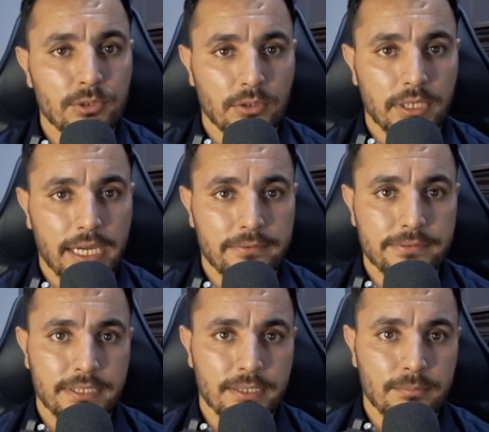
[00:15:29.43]
would not
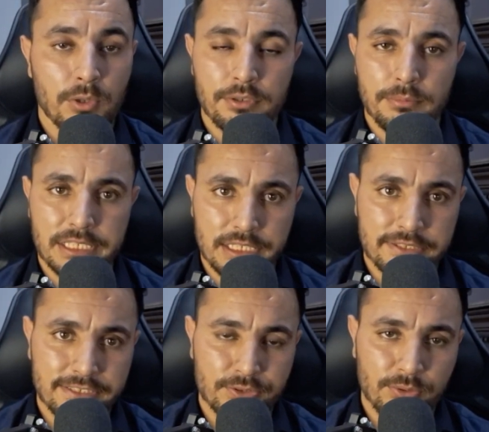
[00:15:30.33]
have the modern
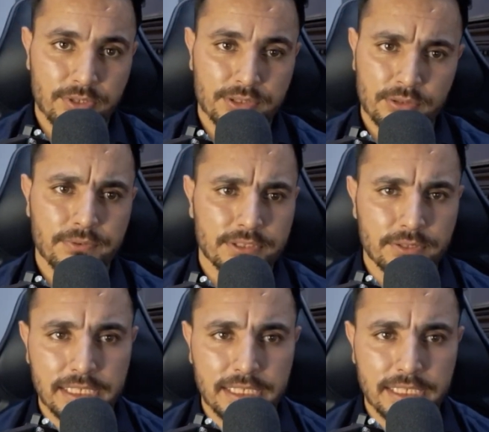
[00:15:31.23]
machines and so on and so forth.